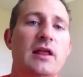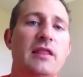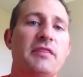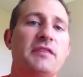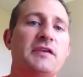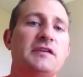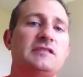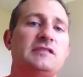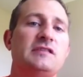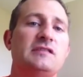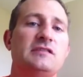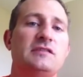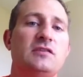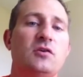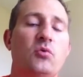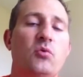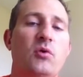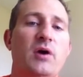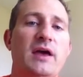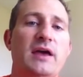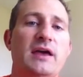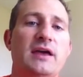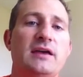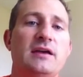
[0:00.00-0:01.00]
This is the
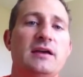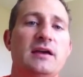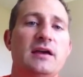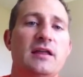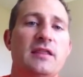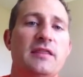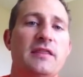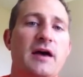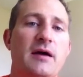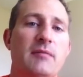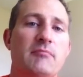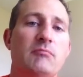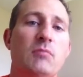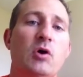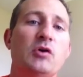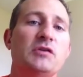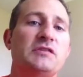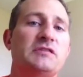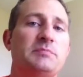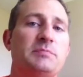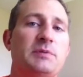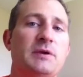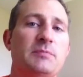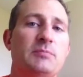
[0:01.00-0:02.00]
way that
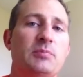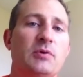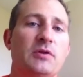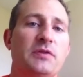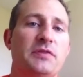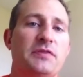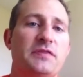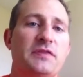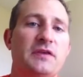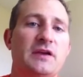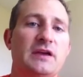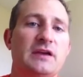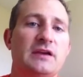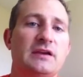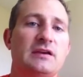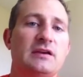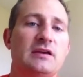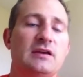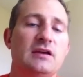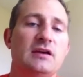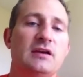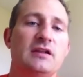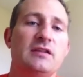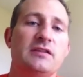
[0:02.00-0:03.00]
most people
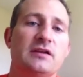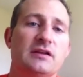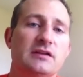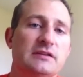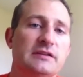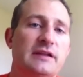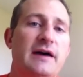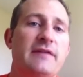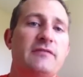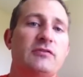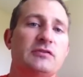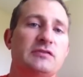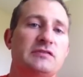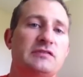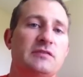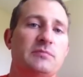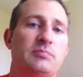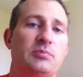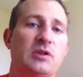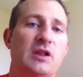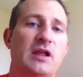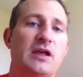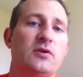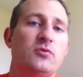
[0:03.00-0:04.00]
think the levels
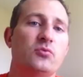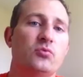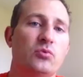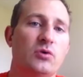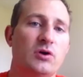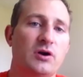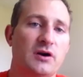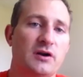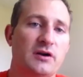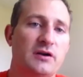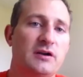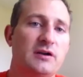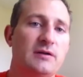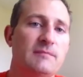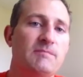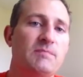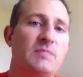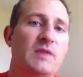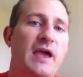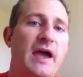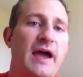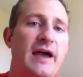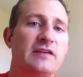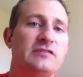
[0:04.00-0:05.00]
of play work.
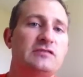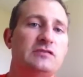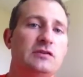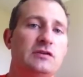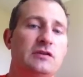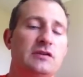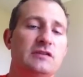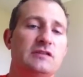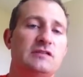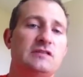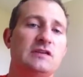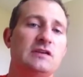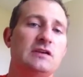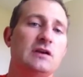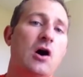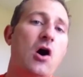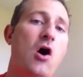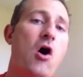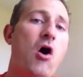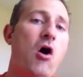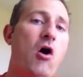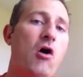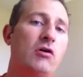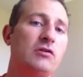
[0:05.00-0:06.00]
As you can see,
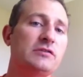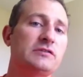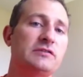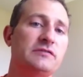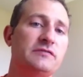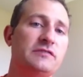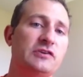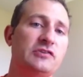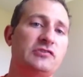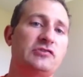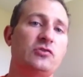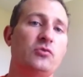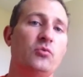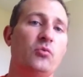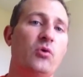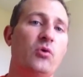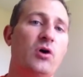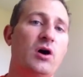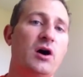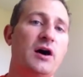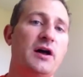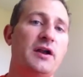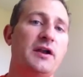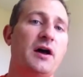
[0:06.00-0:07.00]
all Division
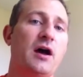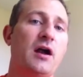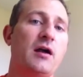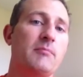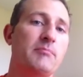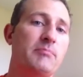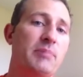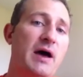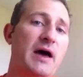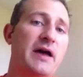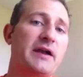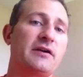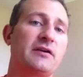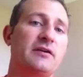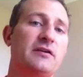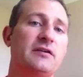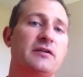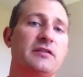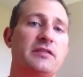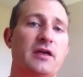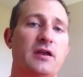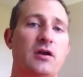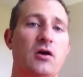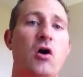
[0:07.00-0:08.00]
I are better
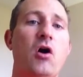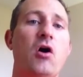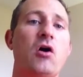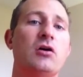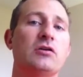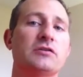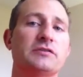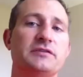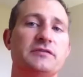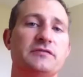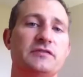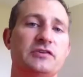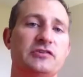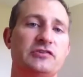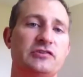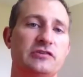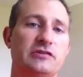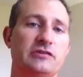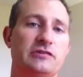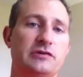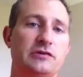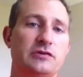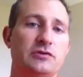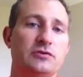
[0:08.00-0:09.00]
than all Division
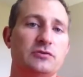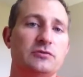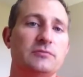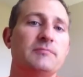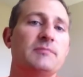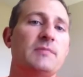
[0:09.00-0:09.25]
II.